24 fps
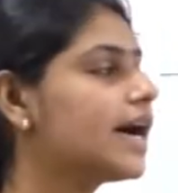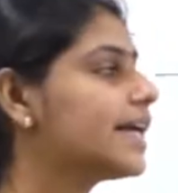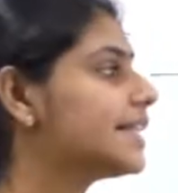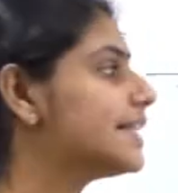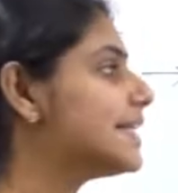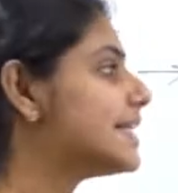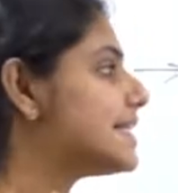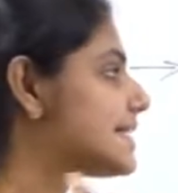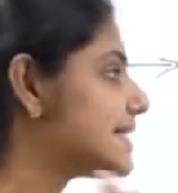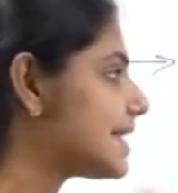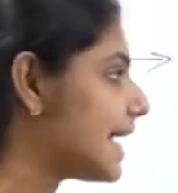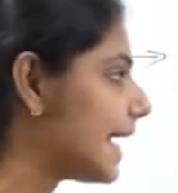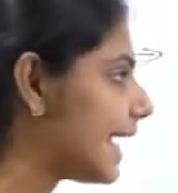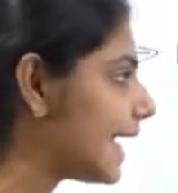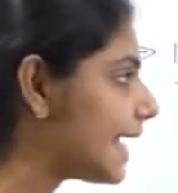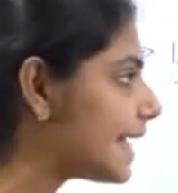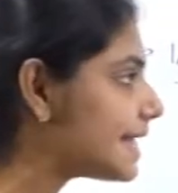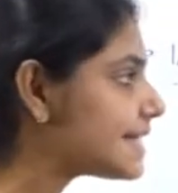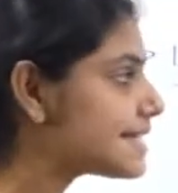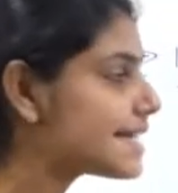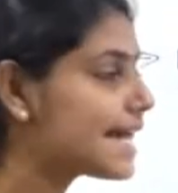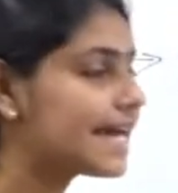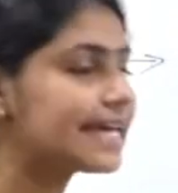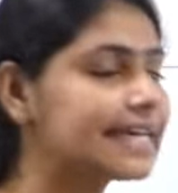the
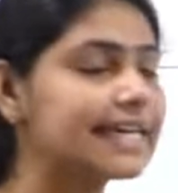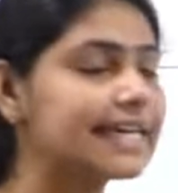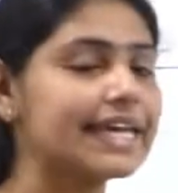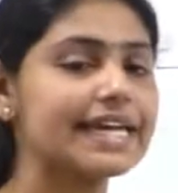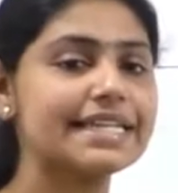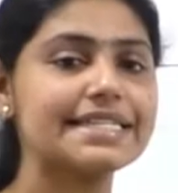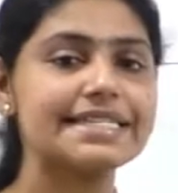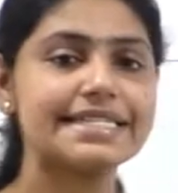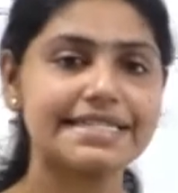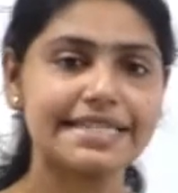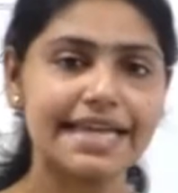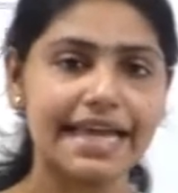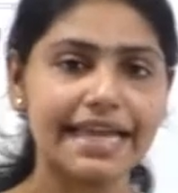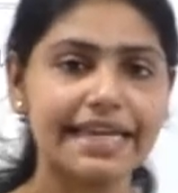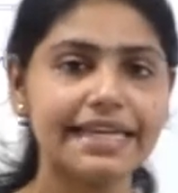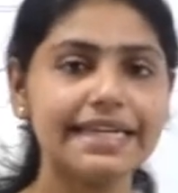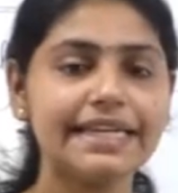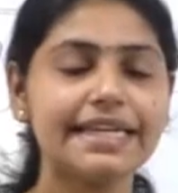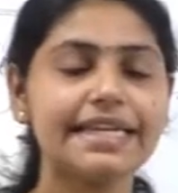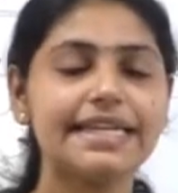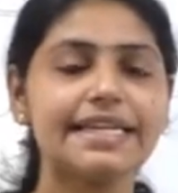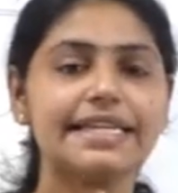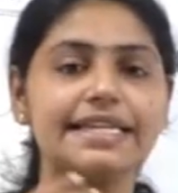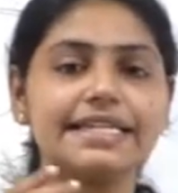state can
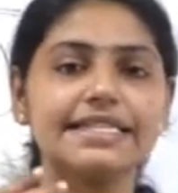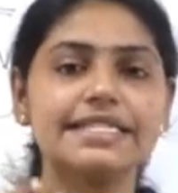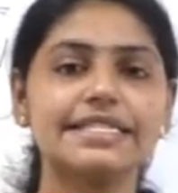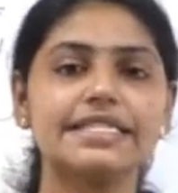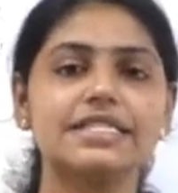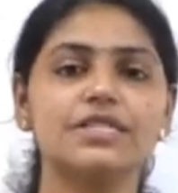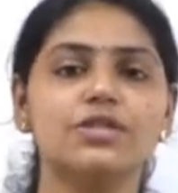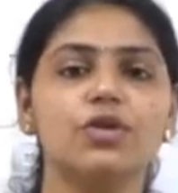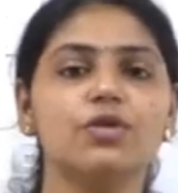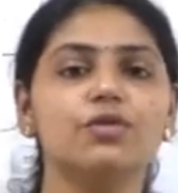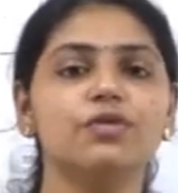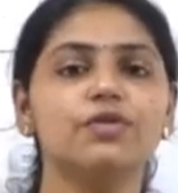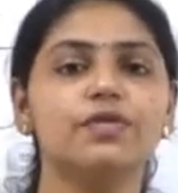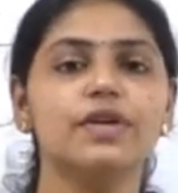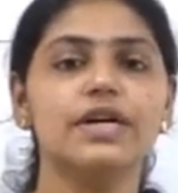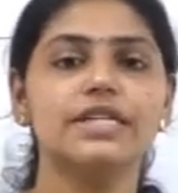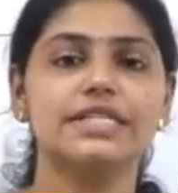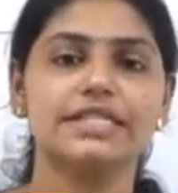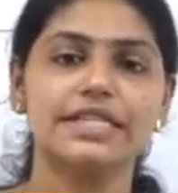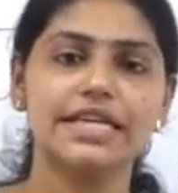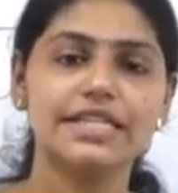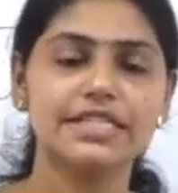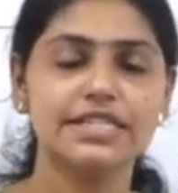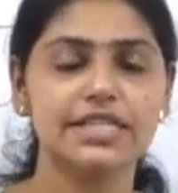send the list of
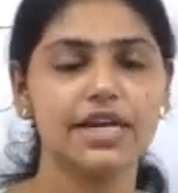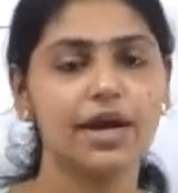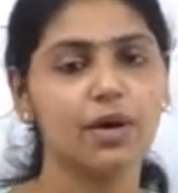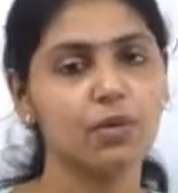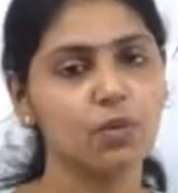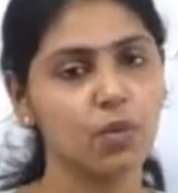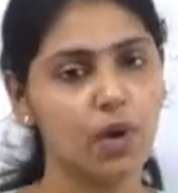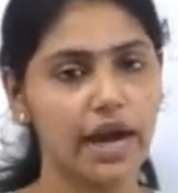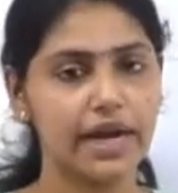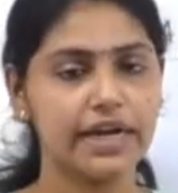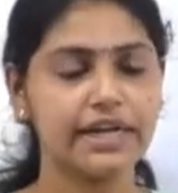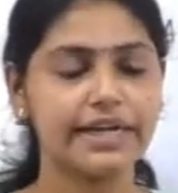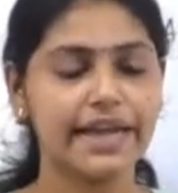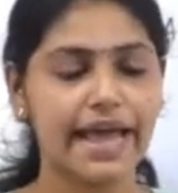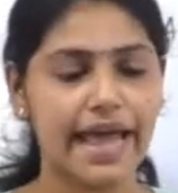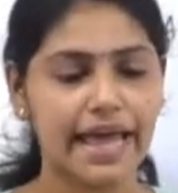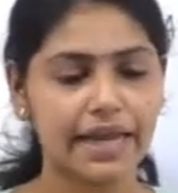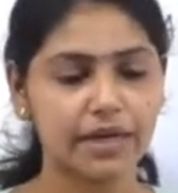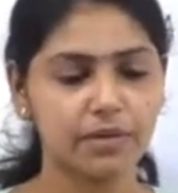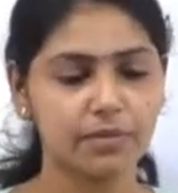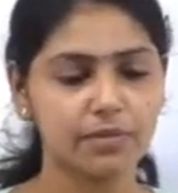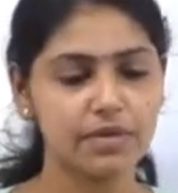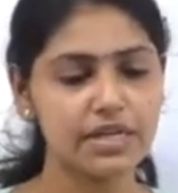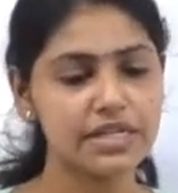such wild
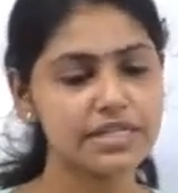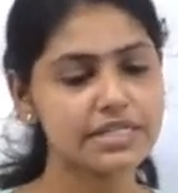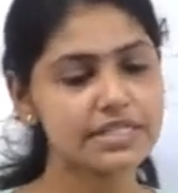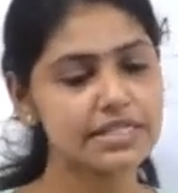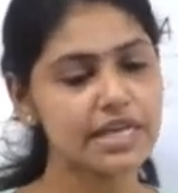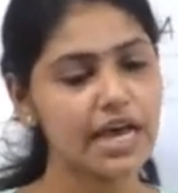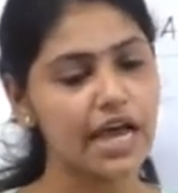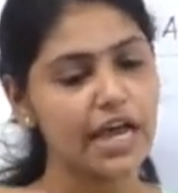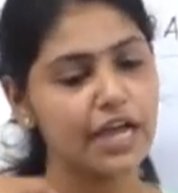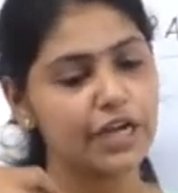animals